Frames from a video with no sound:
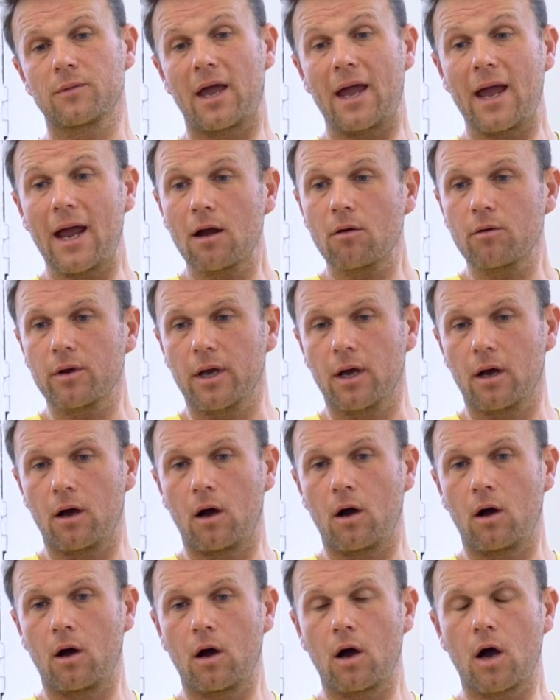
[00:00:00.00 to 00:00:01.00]
area
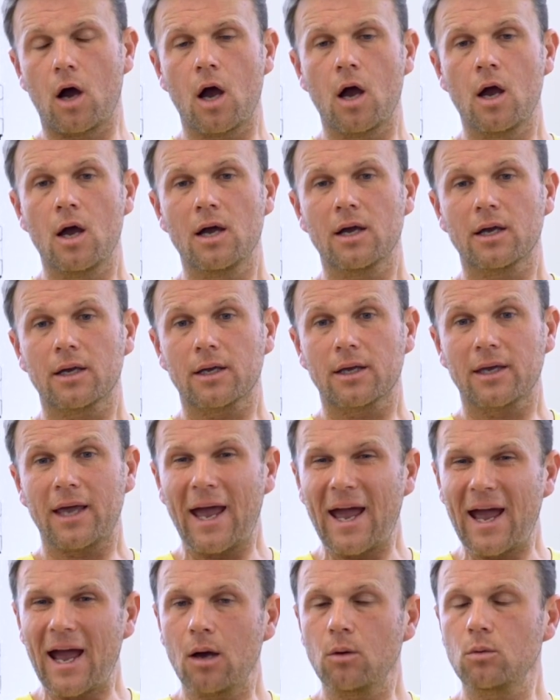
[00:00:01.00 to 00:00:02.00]
are
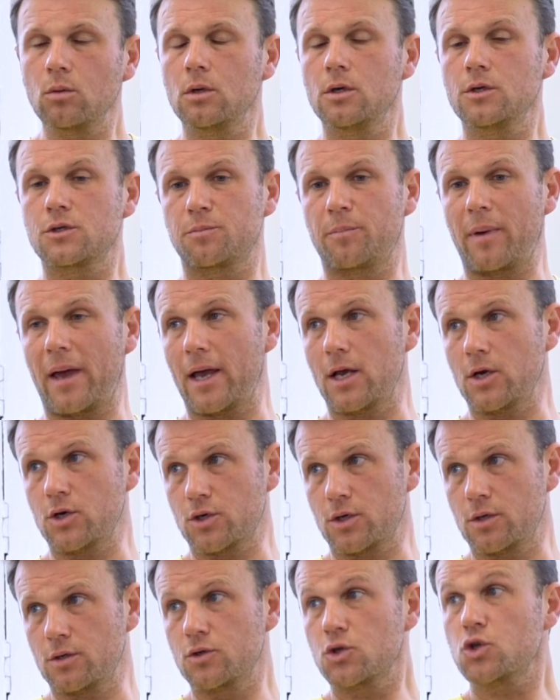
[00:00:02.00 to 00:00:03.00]
countless
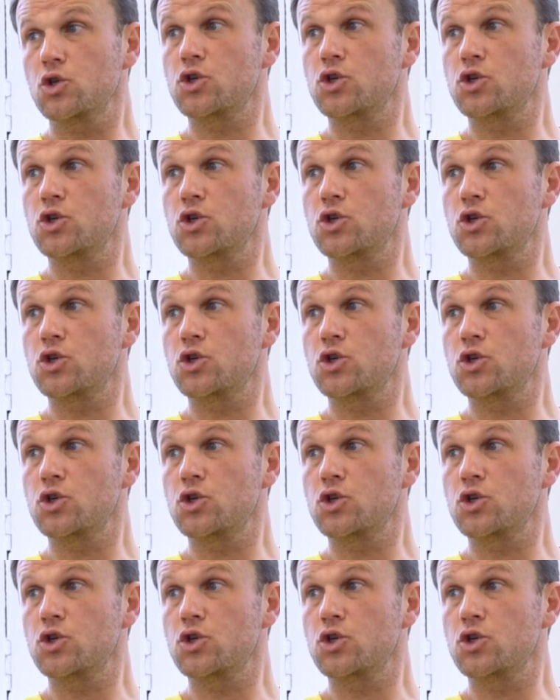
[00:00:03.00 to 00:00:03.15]
patients